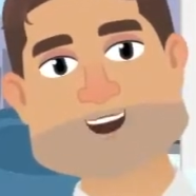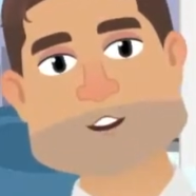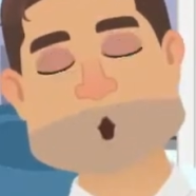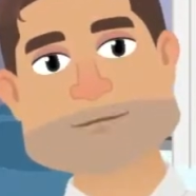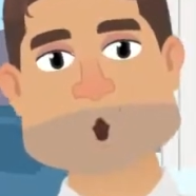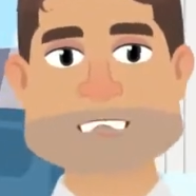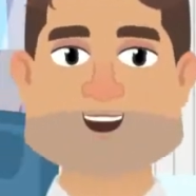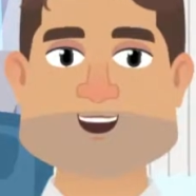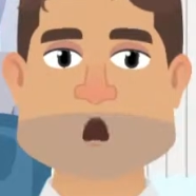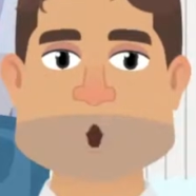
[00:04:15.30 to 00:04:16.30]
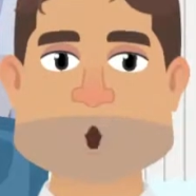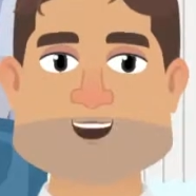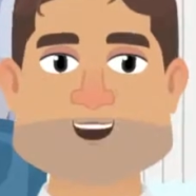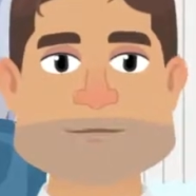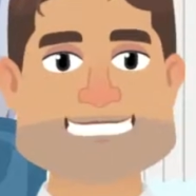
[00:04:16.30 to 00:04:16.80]
some of the precautions
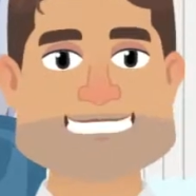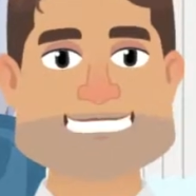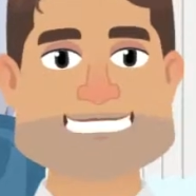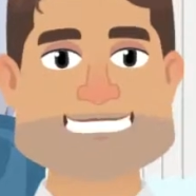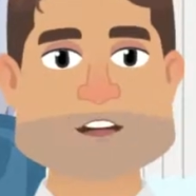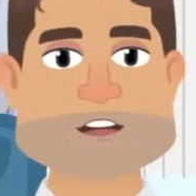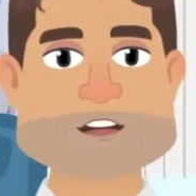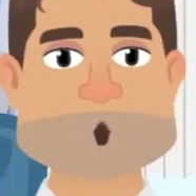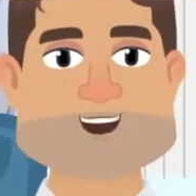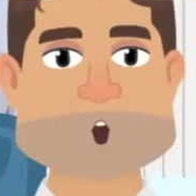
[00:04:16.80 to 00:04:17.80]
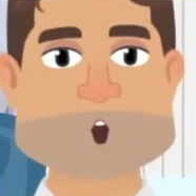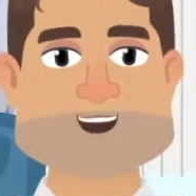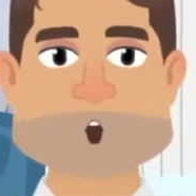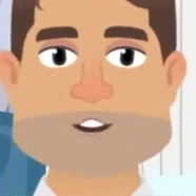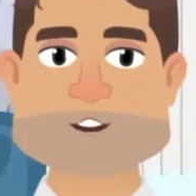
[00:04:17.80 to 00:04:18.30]
that we take to minimize
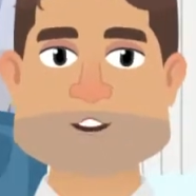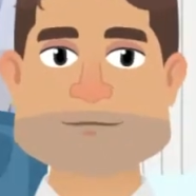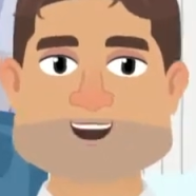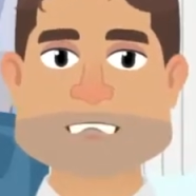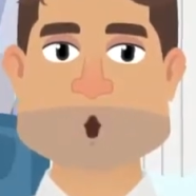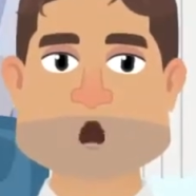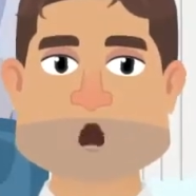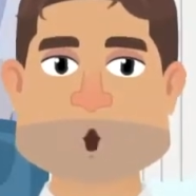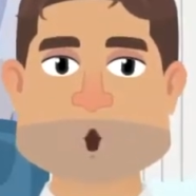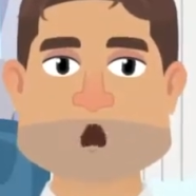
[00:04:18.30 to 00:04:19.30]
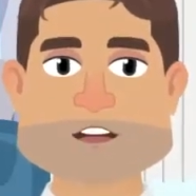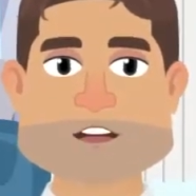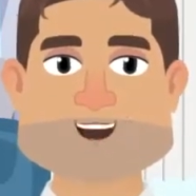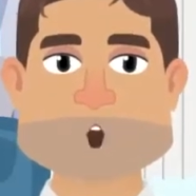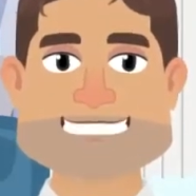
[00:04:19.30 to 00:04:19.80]
risks are one,
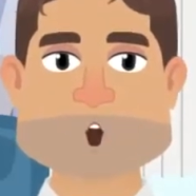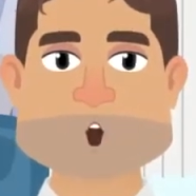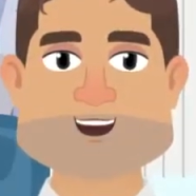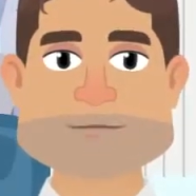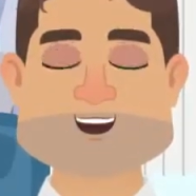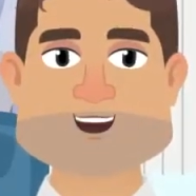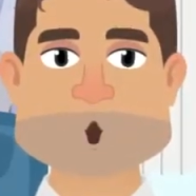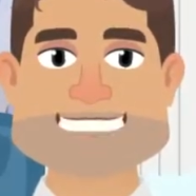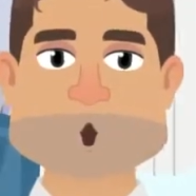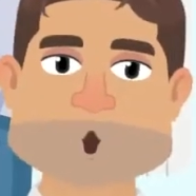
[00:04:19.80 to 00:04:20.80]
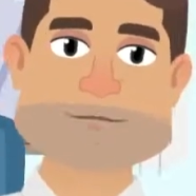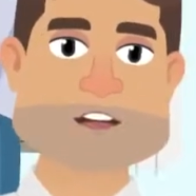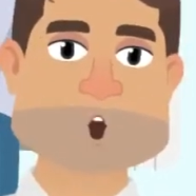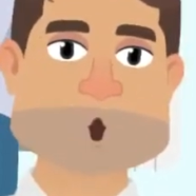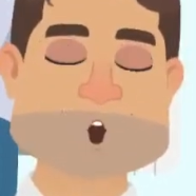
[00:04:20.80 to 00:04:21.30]
monitoring the residential units
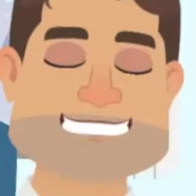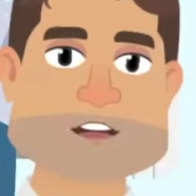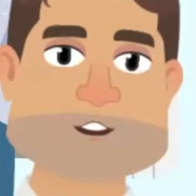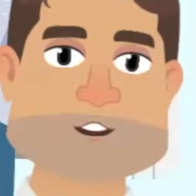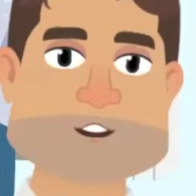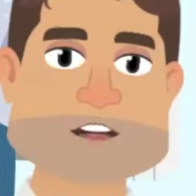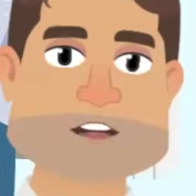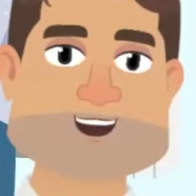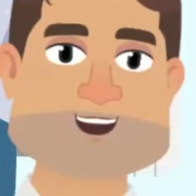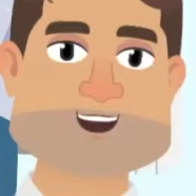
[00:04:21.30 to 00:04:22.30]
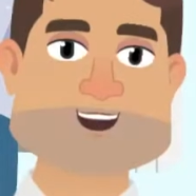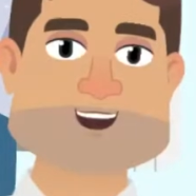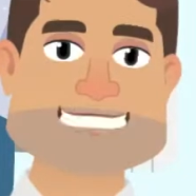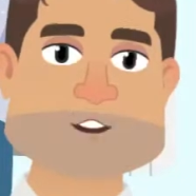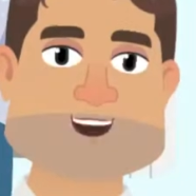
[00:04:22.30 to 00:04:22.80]
during the
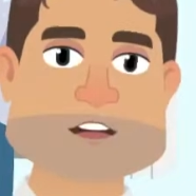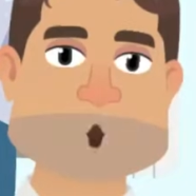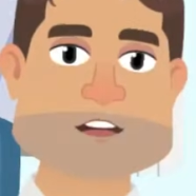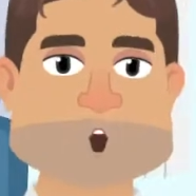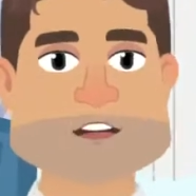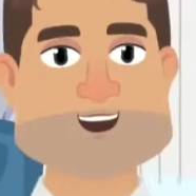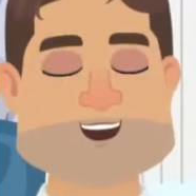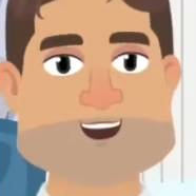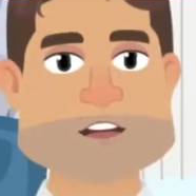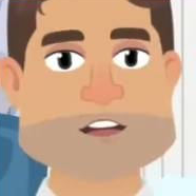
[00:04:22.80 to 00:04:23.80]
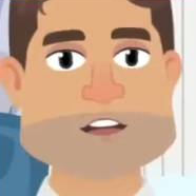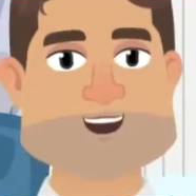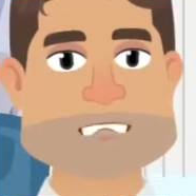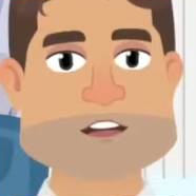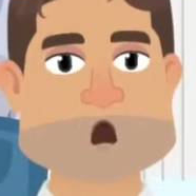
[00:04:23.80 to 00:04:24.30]
hydrojetting process to prevent
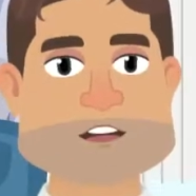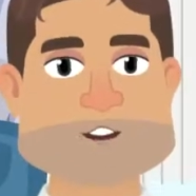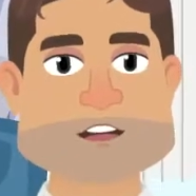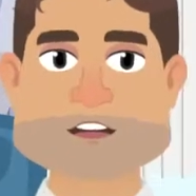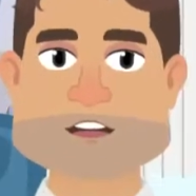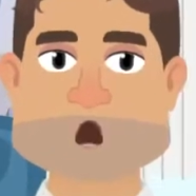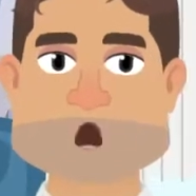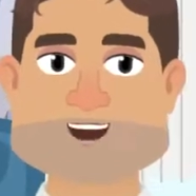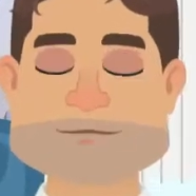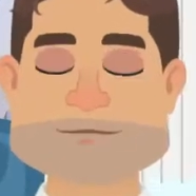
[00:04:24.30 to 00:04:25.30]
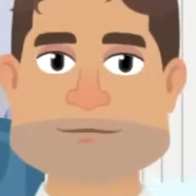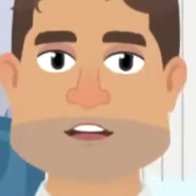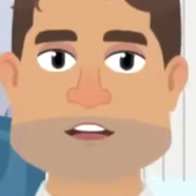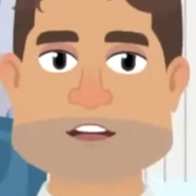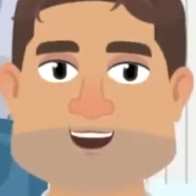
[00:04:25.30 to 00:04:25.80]
overflows and water
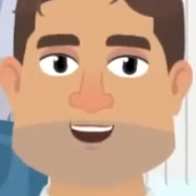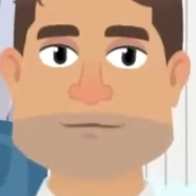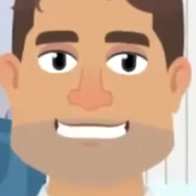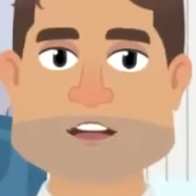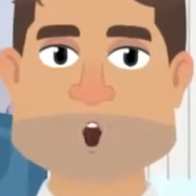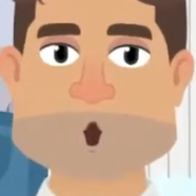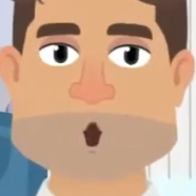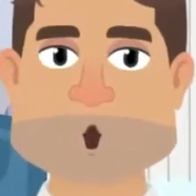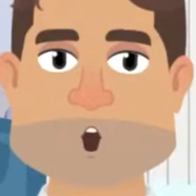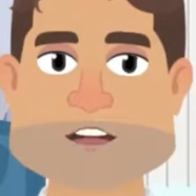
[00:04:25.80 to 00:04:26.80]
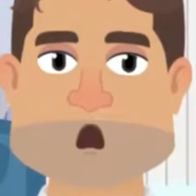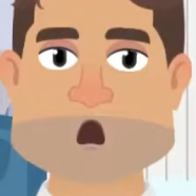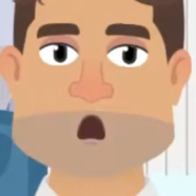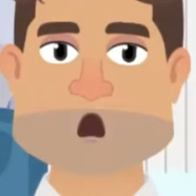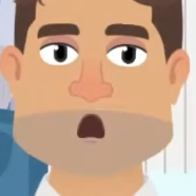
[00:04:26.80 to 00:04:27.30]
damage, and two,
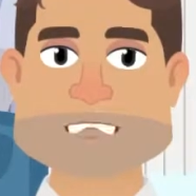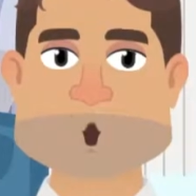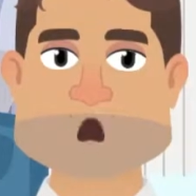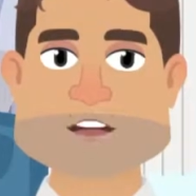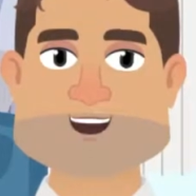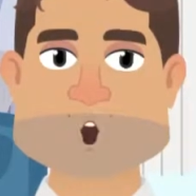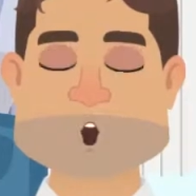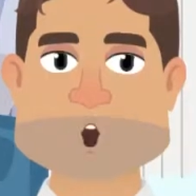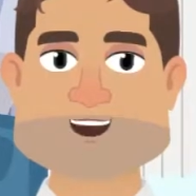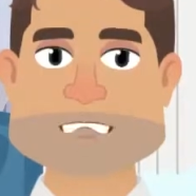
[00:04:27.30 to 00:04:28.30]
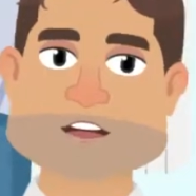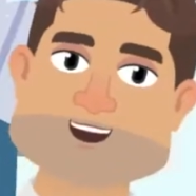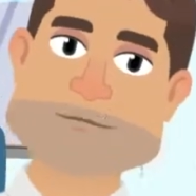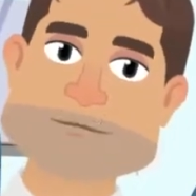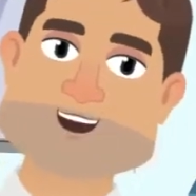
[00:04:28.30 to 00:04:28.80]
regulating the water pressure
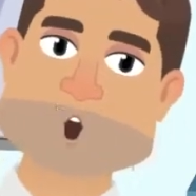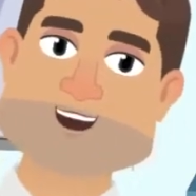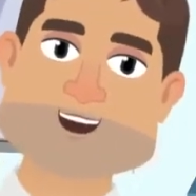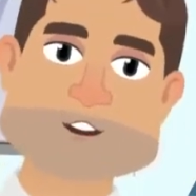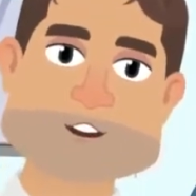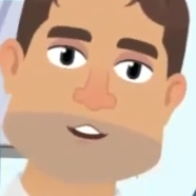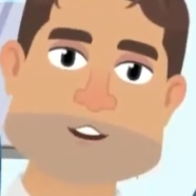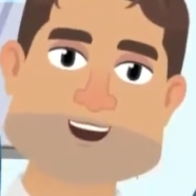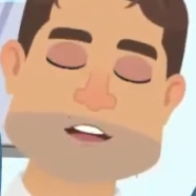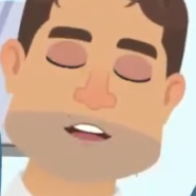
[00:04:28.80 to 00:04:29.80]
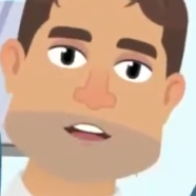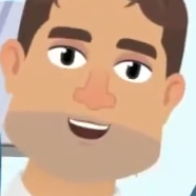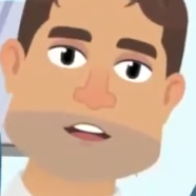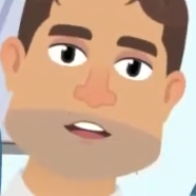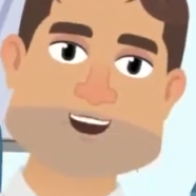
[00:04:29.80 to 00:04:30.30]
from the jetter to
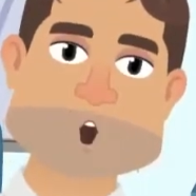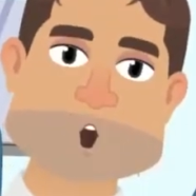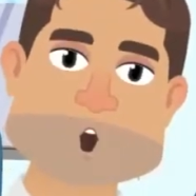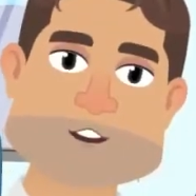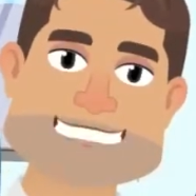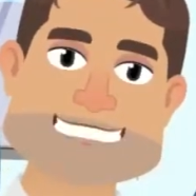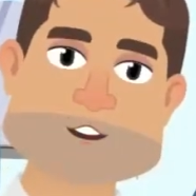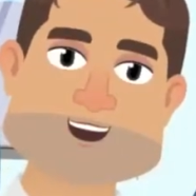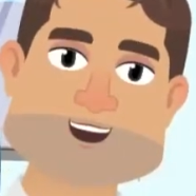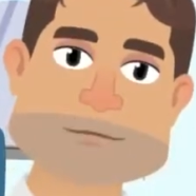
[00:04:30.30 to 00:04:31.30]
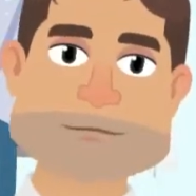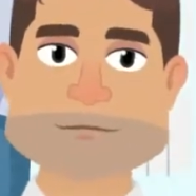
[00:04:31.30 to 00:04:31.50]
levels that are safer.